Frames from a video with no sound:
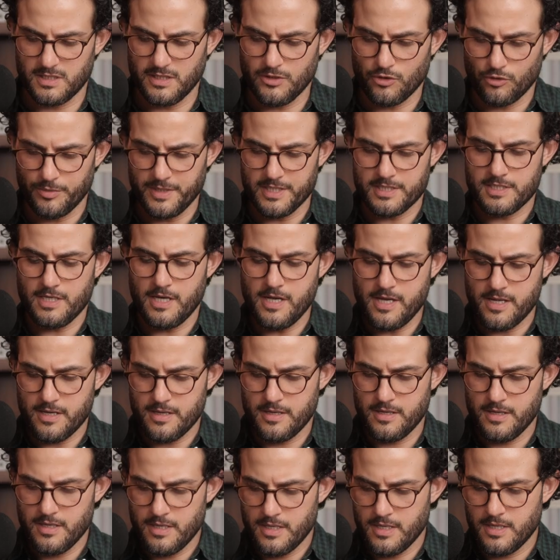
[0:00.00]
a little bit tight.
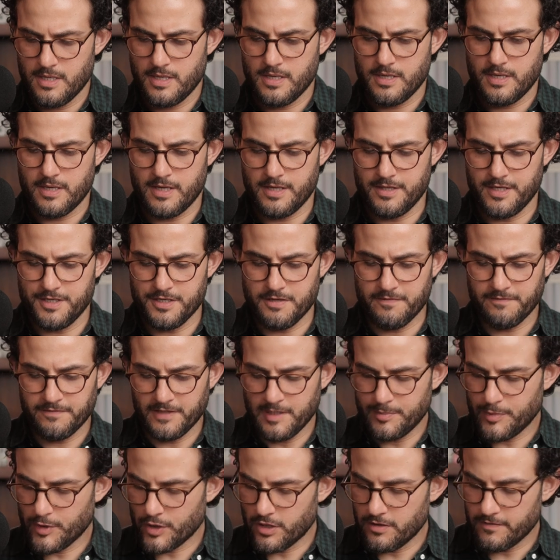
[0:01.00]
And then you
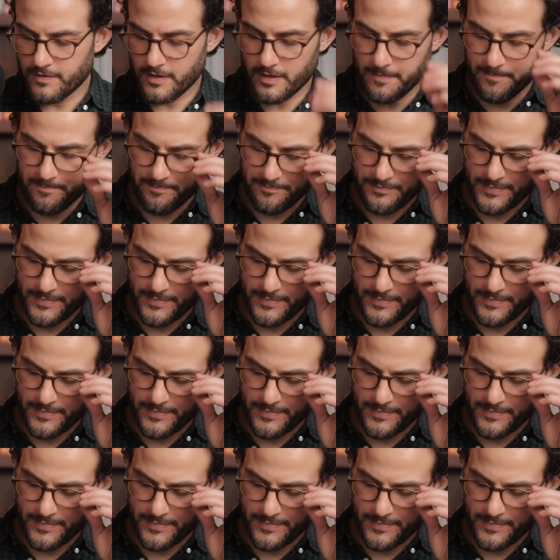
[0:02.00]
flip it over.